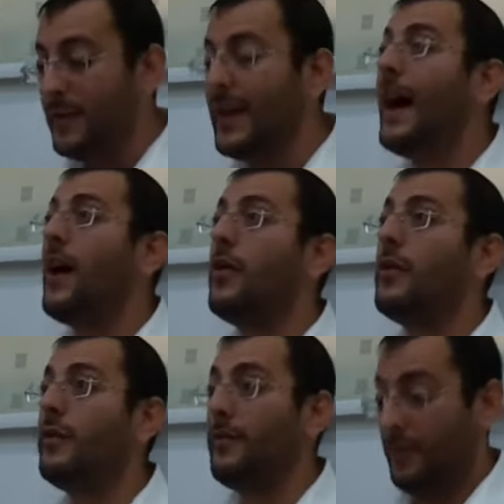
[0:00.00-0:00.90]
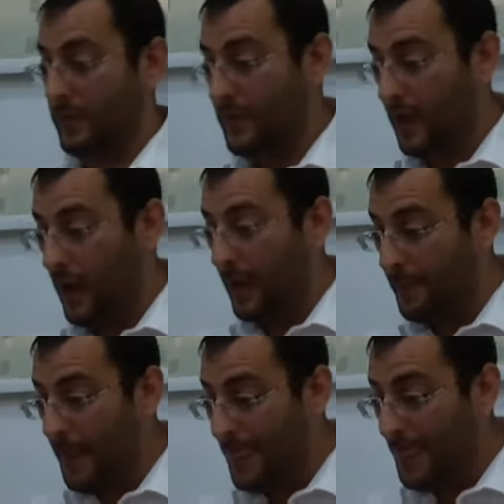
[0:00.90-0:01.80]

So now um,